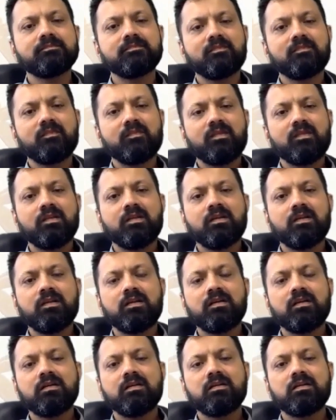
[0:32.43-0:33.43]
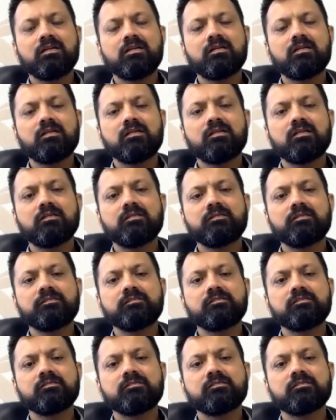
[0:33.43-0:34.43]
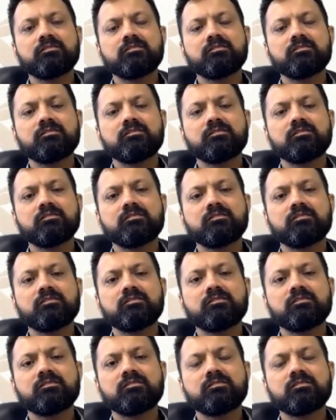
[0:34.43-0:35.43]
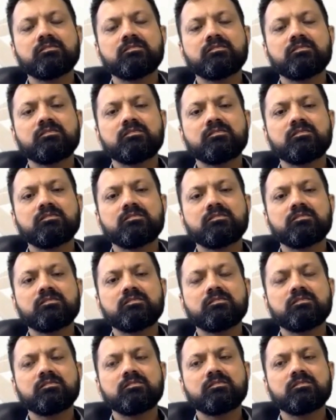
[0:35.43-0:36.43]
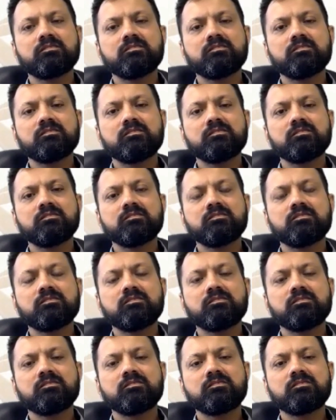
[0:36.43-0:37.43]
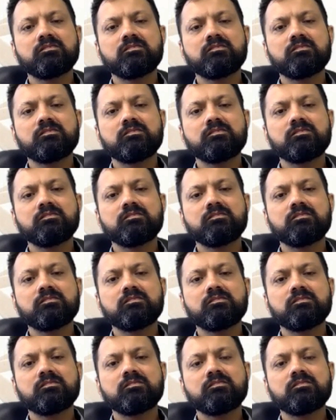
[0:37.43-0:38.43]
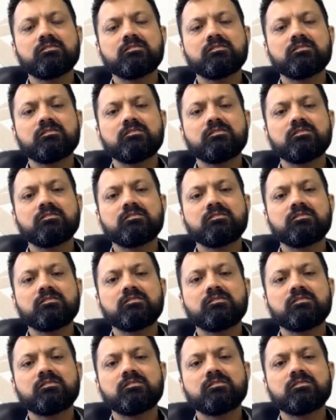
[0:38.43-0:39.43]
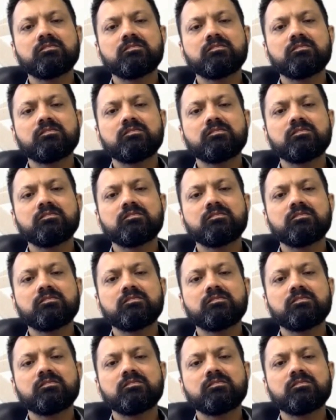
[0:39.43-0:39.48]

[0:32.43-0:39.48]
[no speech]